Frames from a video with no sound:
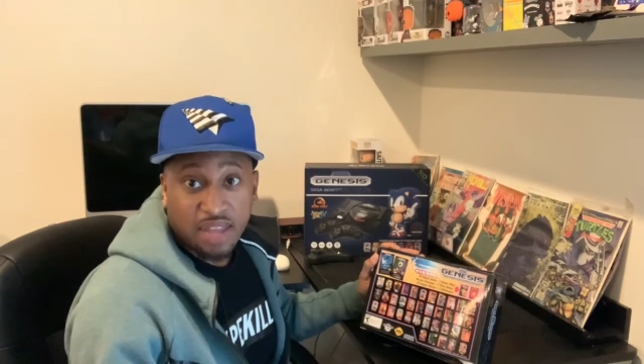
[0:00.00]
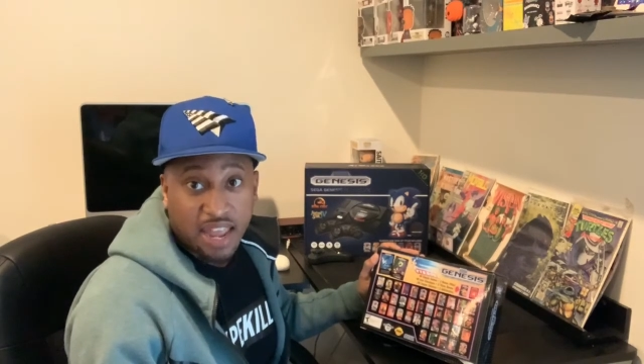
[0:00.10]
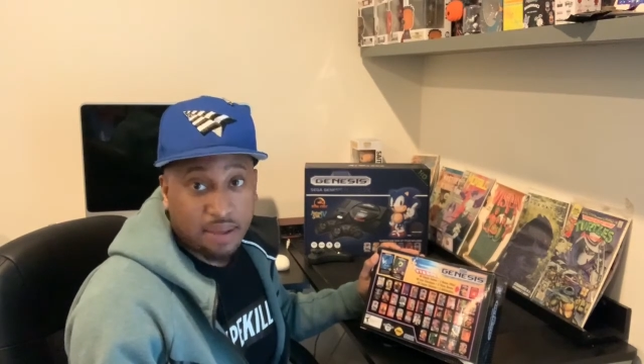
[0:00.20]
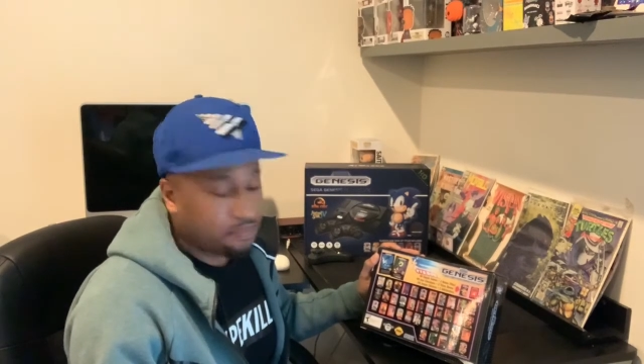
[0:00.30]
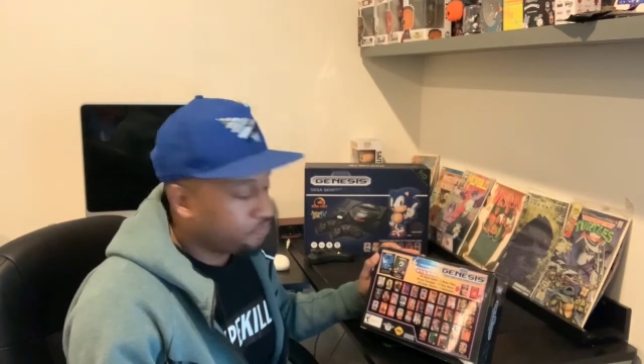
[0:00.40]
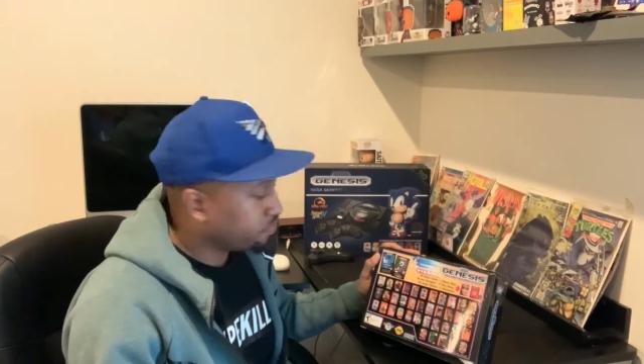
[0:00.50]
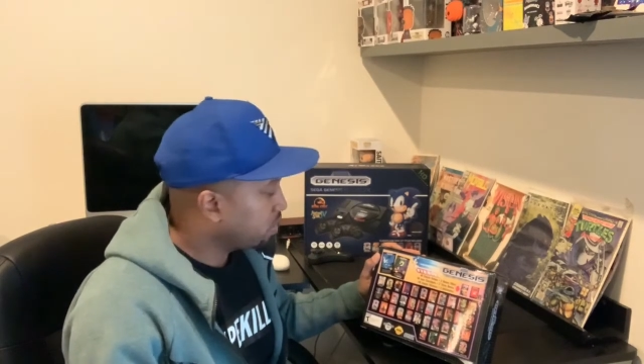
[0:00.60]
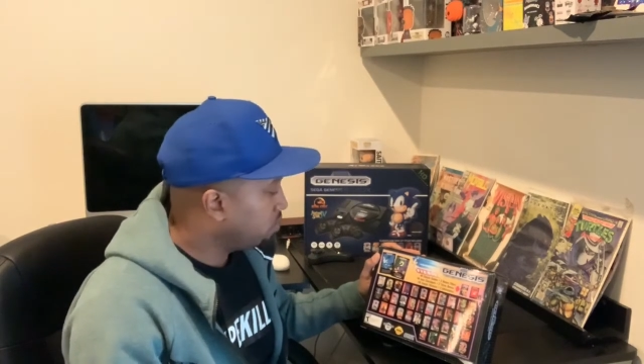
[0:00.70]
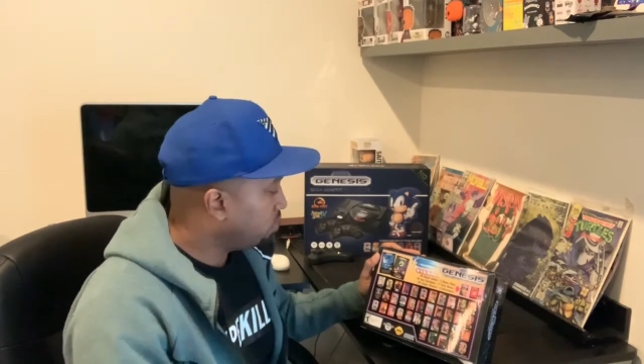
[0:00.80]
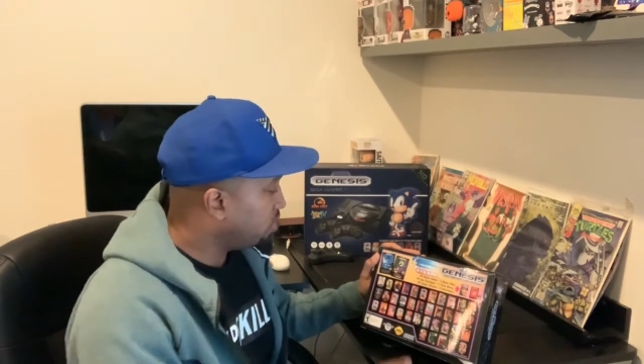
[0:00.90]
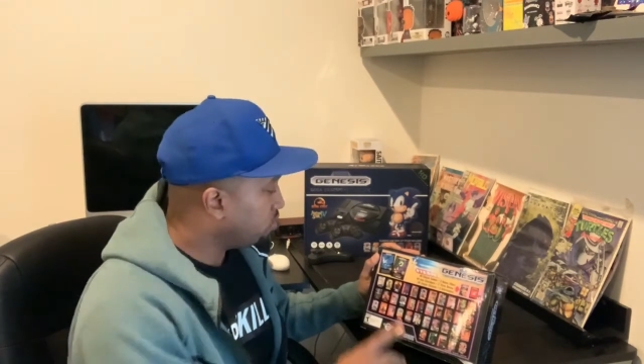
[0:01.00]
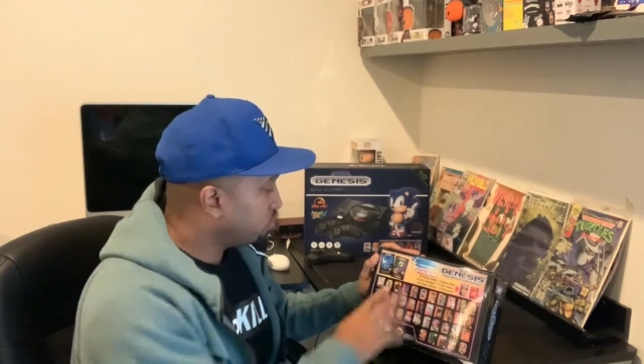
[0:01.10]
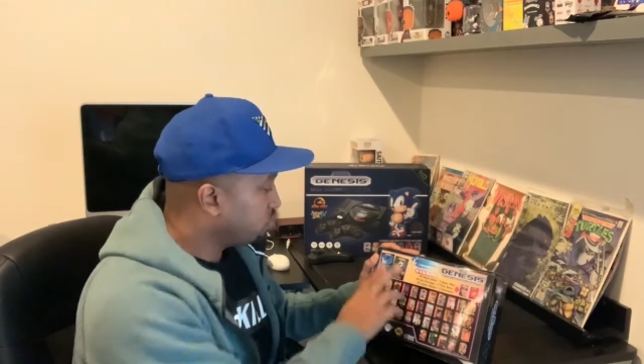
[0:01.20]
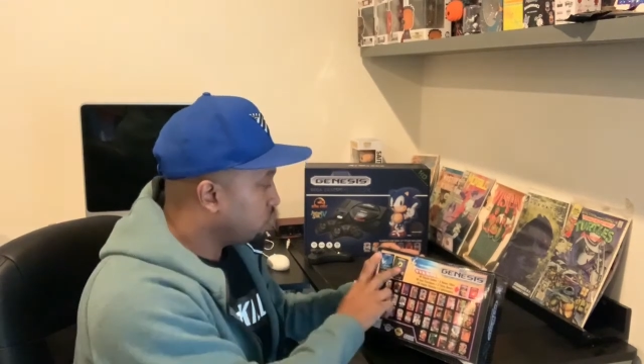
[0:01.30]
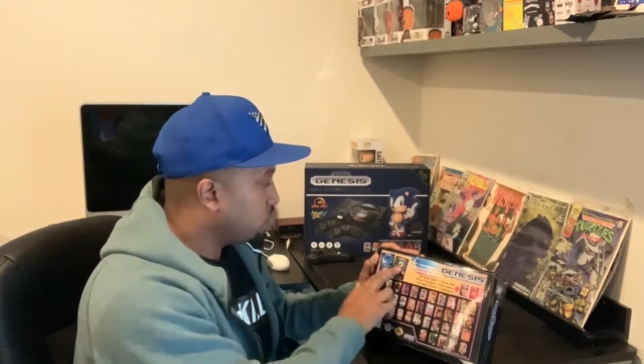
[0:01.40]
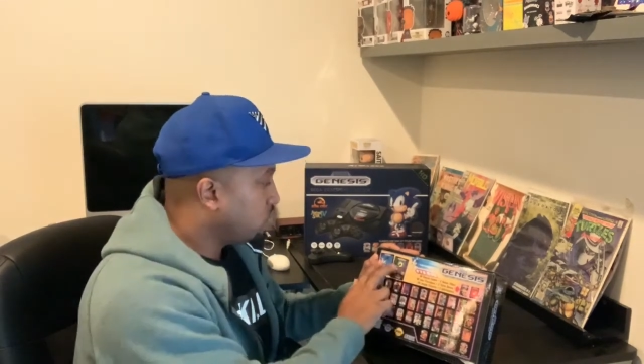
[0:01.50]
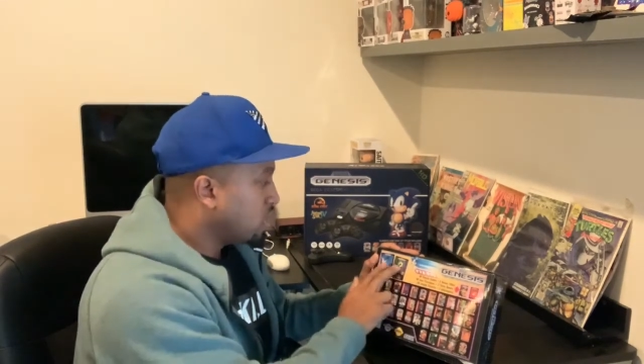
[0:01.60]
game with those 2.